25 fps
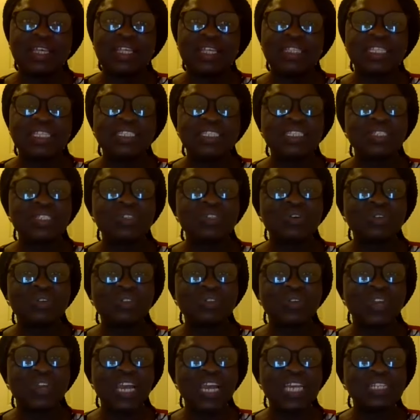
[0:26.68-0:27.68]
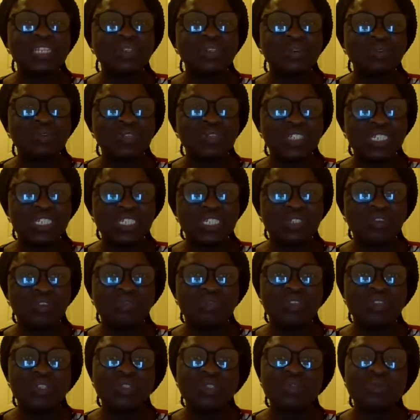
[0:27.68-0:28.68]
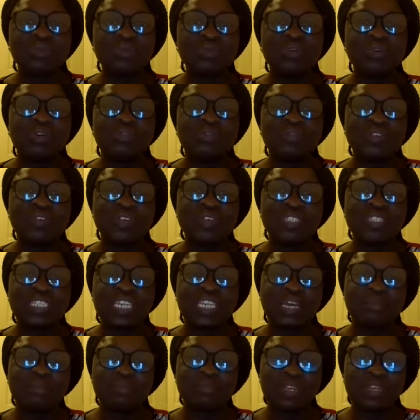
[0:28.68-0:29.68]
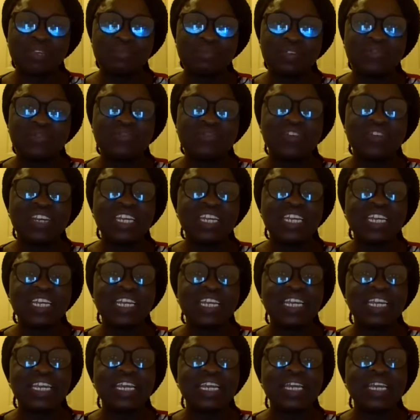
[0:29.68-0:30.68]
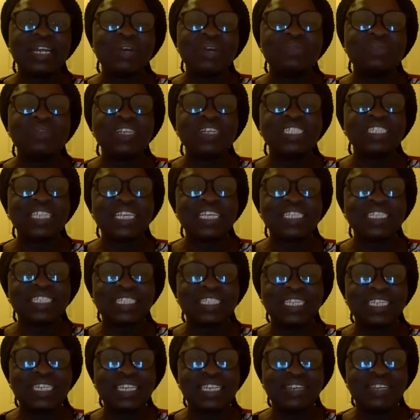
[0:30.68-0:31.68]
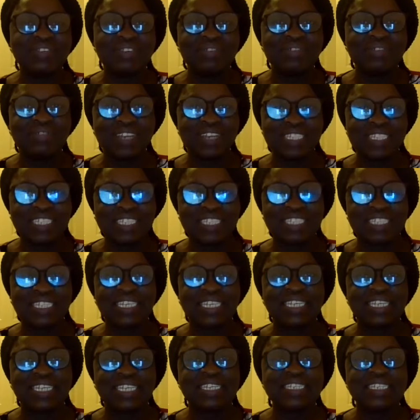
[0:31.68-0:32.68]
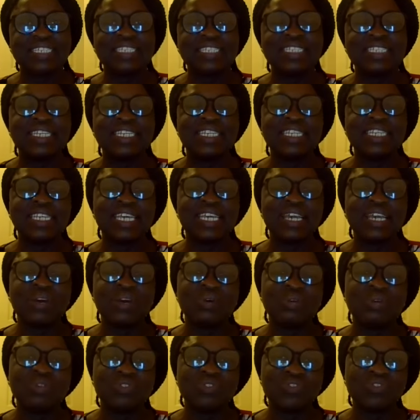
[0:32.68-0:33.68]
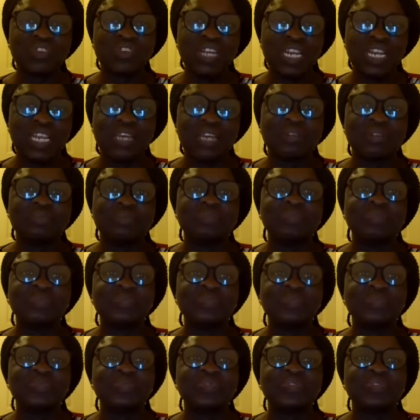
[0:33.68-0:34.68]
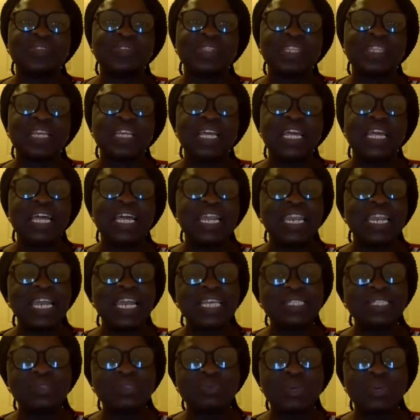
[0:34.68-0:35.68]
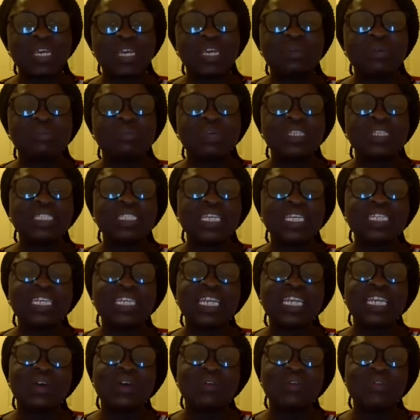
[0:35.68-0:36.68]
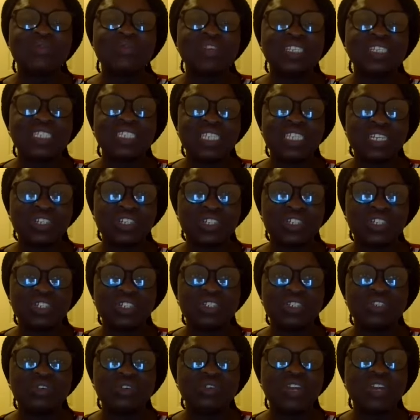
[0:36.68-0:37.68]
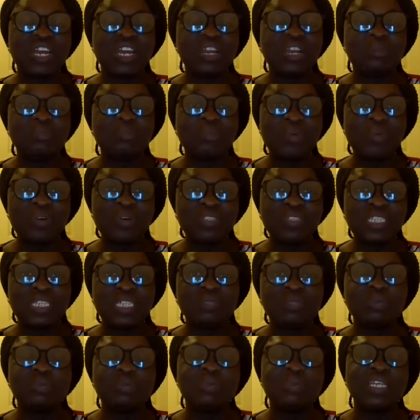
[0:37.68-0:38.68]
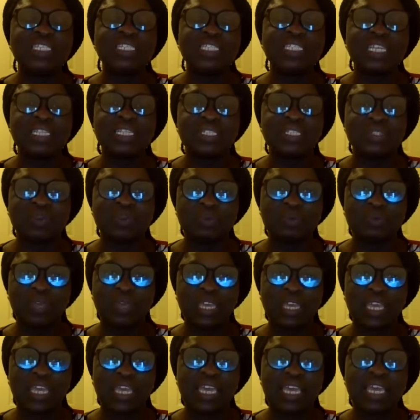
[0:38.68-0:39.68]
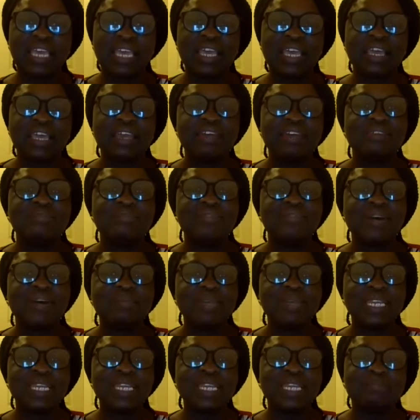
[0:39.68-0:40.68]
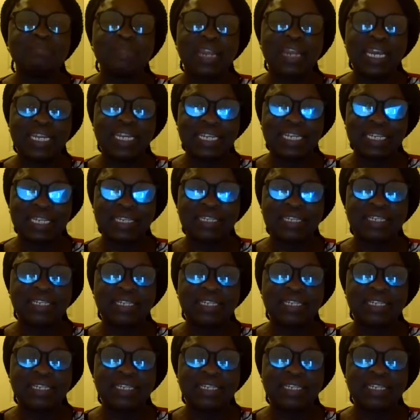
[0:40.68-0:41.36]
This is Dr. Olaide Ogunshiji of the School of Nursing and Midwifery, Western Sydney University, Sydney, Australia. Last week, we started our conversation on an important women's health topic, family planning.